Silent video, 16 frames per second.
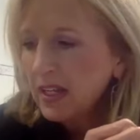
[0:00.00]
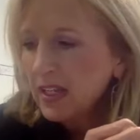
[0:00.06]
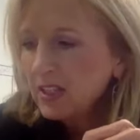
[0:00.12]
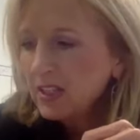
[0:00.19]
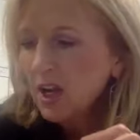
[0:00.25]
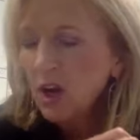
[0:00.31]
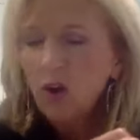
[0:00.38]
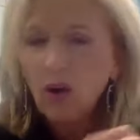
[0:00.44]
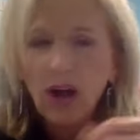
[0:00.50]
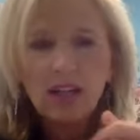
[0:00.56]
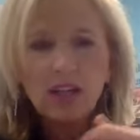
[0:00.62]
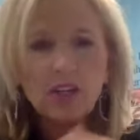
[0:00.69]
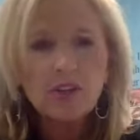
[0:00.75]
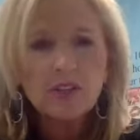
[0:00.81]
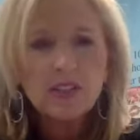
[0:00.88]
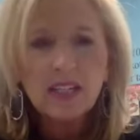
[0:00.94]
So I
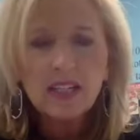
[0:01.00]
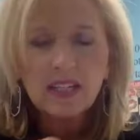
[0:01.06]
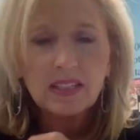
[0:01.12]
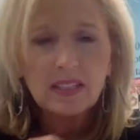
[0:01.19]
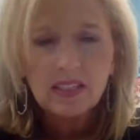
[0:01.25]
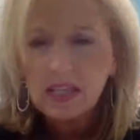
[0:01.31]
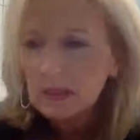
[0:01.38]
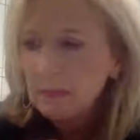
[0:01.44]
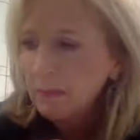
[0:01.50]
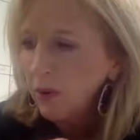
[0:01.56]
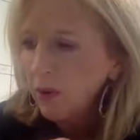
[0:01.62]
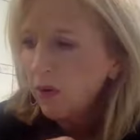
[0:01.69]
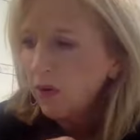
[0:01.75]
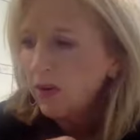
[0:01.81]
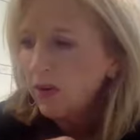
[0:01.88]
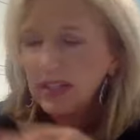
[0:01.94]
use it. It's
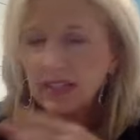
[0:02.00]
simple,